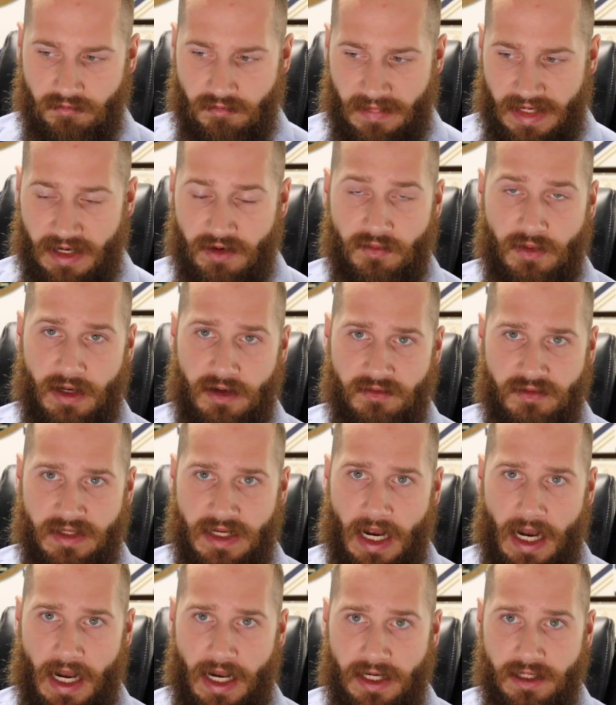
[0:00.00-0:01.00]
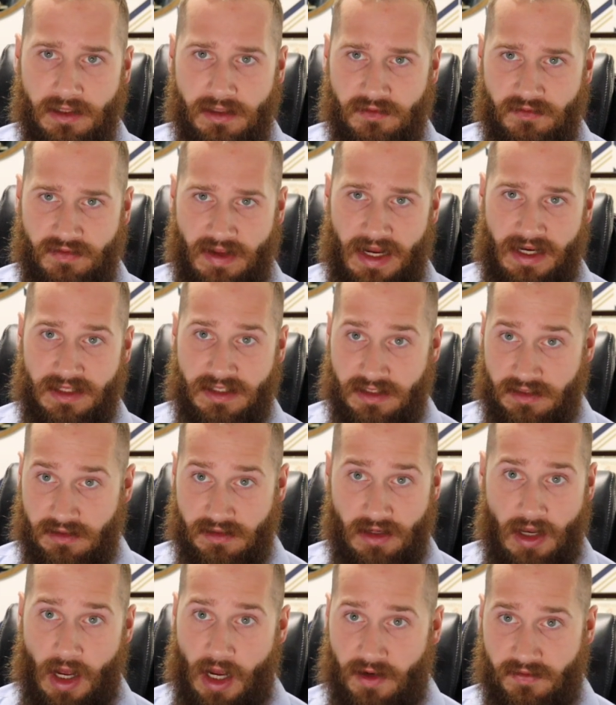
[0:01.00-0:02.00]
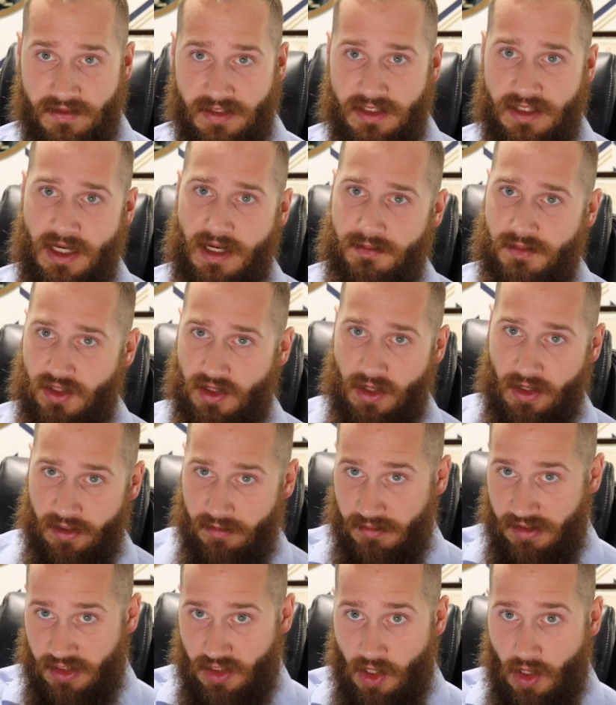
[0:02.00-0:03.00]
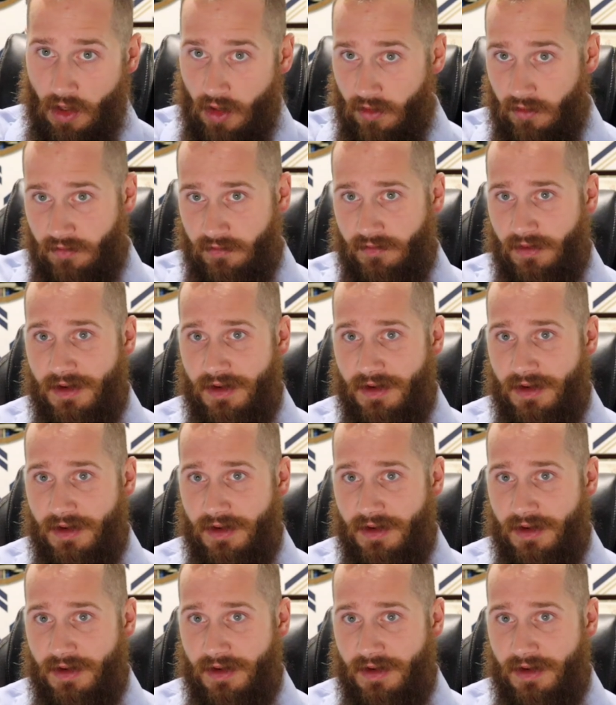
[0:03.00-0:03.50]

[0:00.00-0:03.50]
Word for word: get rid of God. In fact, and oftentimes their arguments call